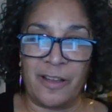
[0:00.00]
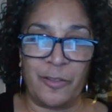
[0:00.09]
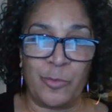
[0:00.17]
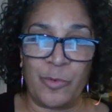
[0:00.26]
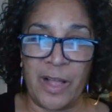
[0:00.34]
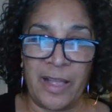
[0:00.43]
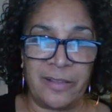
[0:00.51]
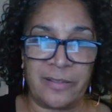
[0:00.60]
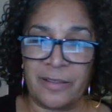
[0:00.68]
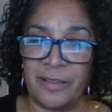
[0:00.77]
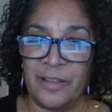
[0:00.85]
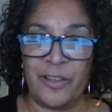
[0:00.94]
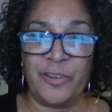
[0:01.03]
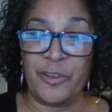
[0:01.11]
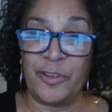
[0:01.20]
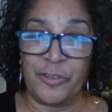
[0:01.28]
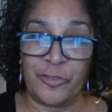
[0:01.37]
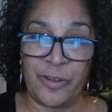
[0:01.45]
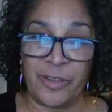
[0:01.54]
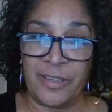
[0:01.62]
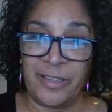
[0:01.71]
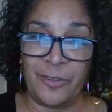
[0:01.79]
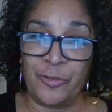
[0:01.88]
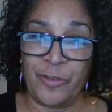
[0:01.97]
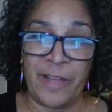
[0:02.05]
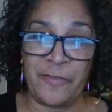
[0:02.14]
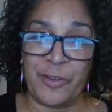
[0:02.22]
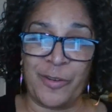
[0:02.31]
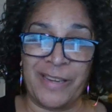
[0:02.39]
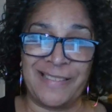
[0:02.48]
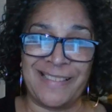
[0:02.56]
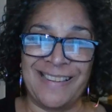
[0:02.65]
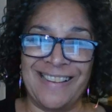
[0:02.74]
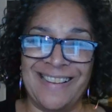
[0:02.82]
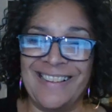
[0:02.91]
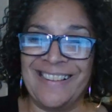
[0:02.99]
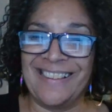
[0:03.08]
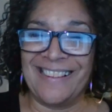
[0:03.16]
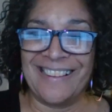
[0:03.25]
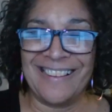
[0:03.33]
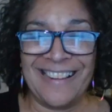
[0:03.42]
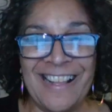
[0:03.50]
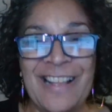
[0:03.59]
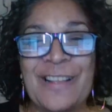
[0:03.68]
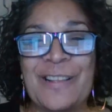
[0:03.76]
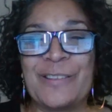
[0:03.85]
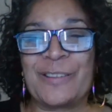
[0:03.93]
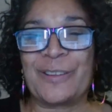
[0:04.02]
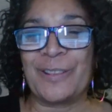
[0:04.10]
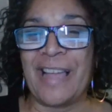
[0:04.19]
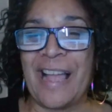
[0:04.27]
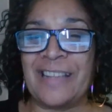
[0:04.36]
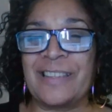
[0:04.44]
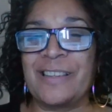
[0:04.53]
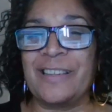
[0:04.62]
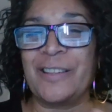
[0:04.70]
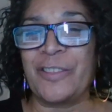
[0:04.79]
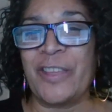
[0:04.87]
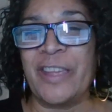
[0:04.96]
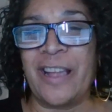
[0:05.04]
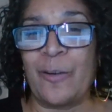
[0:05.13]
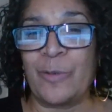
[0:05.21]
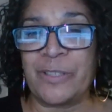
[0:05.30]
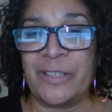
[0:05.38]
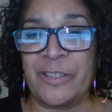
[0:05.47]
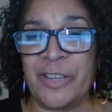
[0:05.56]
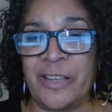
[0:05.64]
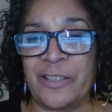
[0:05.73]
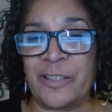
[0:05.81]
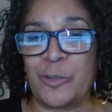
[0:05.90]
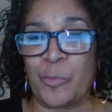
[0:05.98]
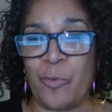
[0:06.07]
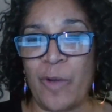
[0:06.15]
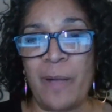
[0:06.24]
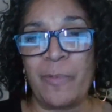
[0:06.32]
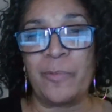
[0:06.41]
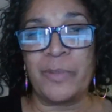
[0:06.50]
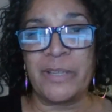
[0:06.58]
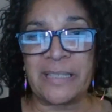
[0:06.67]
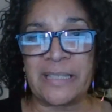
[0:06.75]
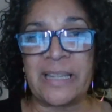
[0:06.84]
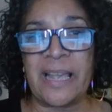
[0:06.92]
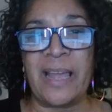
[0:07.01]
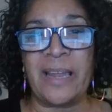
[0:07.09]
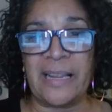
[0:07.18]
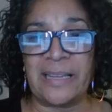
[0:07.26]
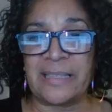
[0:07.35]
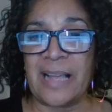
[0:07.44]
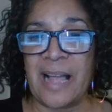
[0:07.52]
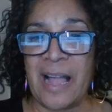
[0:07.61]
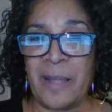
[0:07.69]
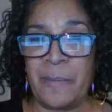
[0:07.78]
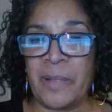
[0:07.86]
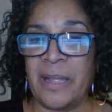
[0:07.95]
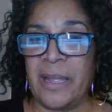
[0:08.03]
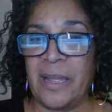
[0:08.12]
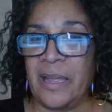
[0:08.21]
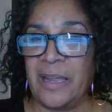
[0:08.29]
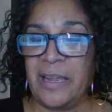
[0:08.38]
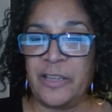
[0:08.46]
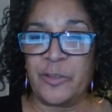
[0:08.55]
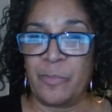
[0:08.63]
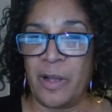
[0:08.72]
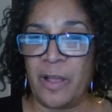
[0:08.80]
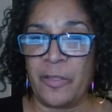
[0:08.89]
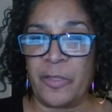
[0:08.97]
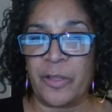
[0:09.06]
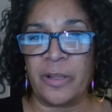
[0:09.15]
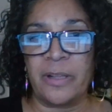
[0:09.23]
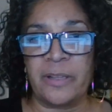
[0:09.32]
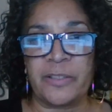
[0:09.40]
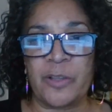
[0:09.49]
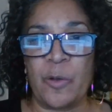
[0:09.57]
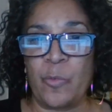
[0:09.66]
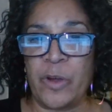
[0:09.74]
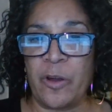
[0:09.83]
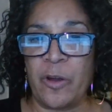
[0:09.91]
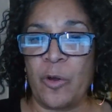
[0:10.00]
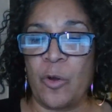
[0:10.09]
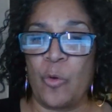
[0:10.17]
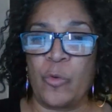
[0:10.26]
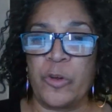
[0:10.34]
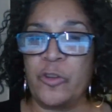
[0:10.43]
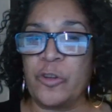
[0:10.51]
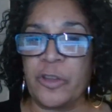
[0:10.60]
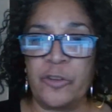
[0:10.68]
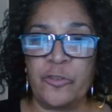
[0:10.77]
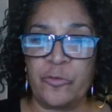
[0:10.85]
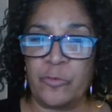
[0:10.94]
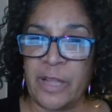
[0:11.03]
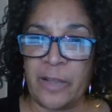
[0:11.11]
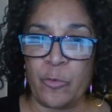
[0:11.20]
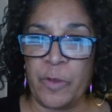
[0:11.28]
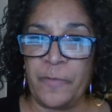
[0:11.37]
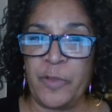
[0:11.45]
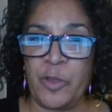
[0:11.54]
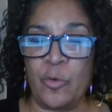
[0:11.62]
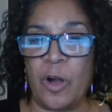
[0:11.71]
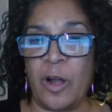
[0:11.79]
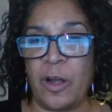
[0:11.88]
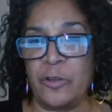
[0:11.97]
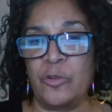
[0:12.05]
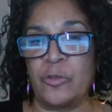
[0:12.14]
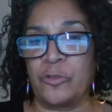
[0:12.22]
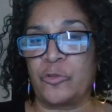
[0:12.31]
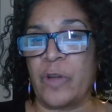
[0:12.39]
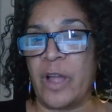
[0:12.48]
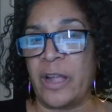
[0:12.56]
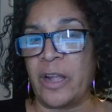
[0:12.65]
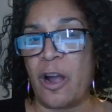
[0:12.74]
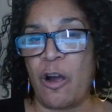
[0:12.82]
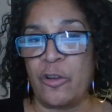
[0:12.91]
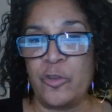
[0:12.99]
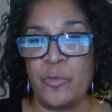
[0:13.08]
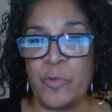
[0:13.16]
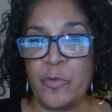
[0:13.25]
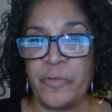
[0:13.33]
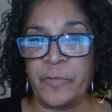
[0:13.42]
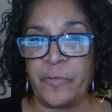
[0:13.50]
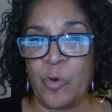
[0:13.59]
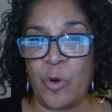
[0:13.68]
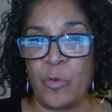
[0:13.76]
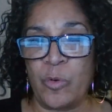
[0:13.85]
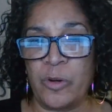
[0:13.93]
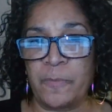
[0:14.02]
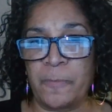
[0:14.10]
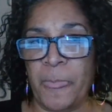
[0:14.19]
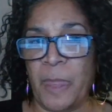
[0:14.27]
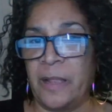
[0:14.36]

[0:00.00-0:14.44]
otherwise it'll drive you crazy. So lastly, the thing I would suggest is probably set a time each month somewhere where you're going to review. Are you on track? Are you moving forward?